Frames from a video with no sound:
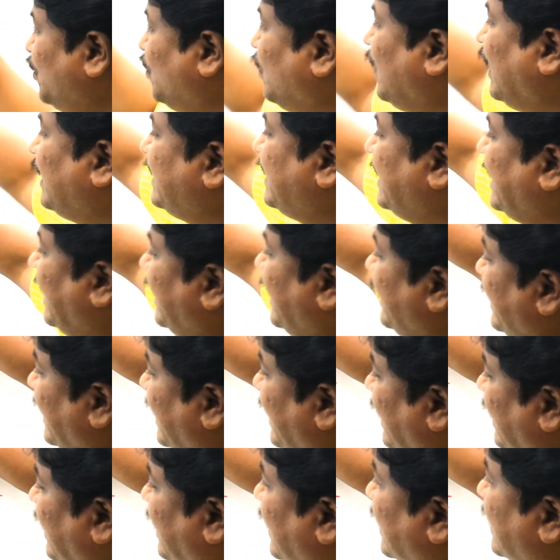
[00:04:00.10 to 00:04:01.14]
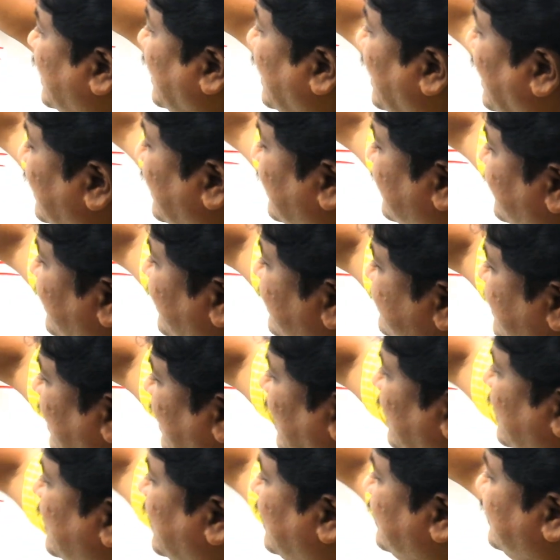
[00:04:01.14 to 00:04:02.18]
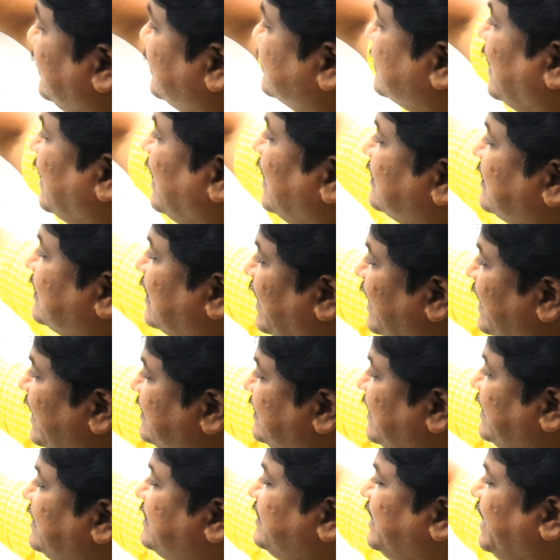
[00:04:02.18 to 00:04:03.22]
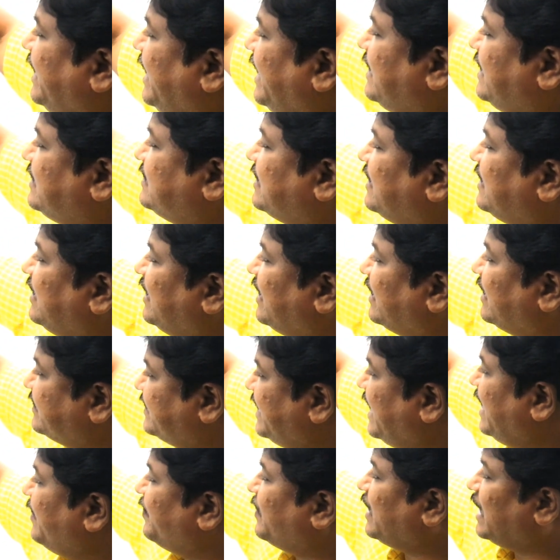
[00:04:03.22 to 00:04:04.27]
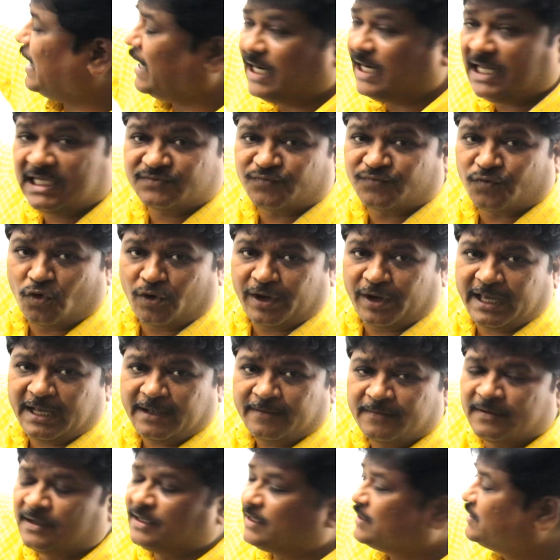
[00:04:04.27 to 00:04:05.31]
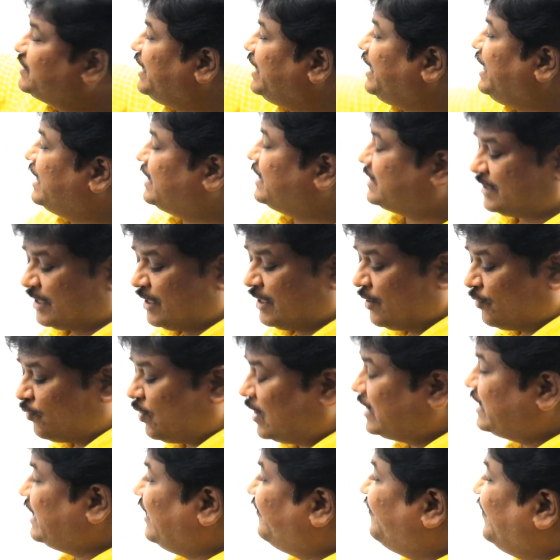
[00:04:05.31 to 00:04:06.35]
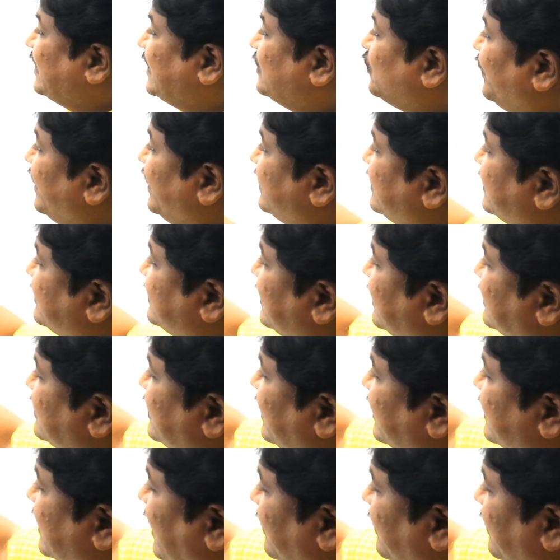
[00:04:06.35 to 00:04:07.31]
you got an idea. Current, this current and this current are is in series. Same current is flowing series. What is the effective resistance it